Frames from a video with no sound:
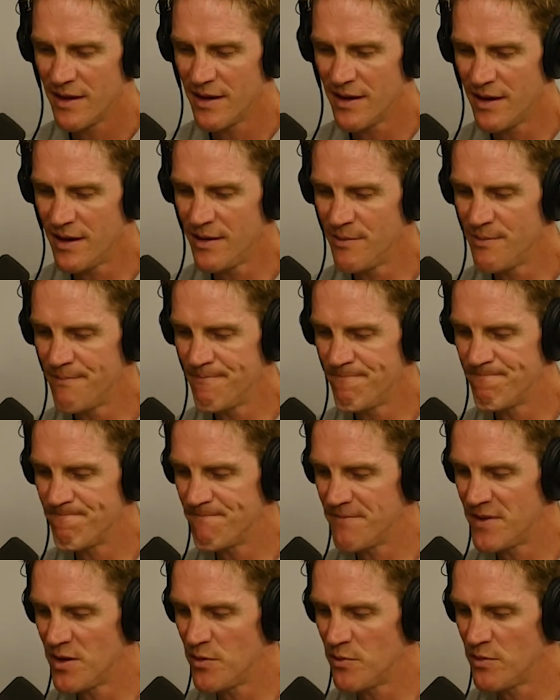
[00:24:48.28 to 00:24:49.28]

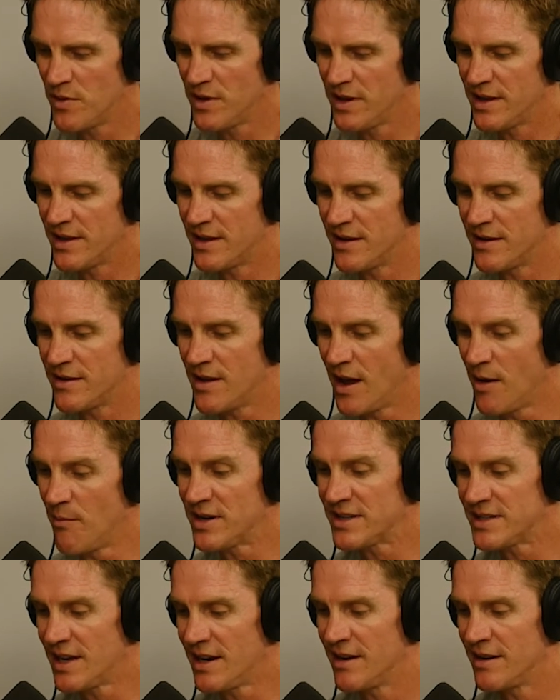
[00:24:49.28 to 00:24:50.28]
Really, I'm
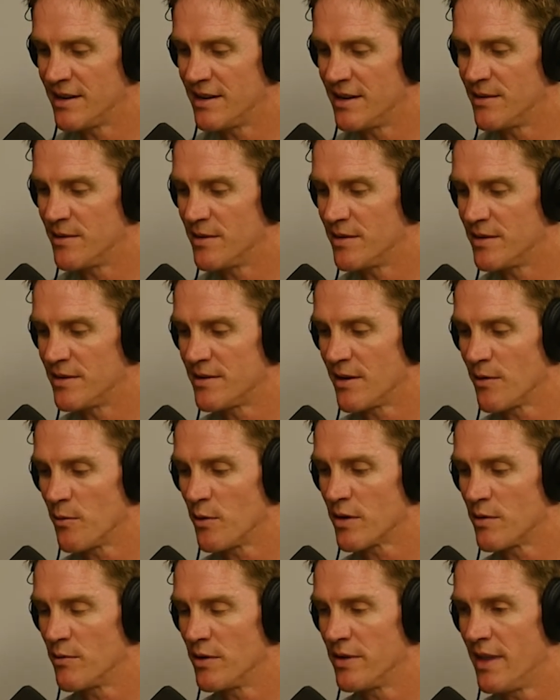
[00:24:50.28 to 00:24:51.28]
excited to start
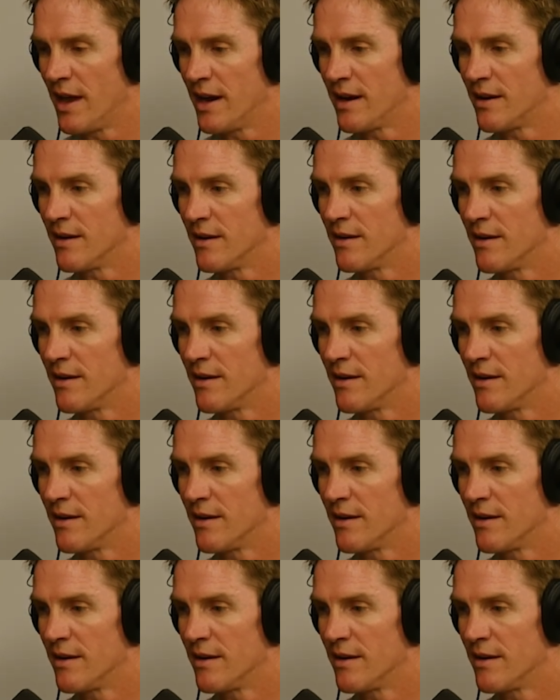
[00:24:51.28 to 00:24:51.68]
working with NICA.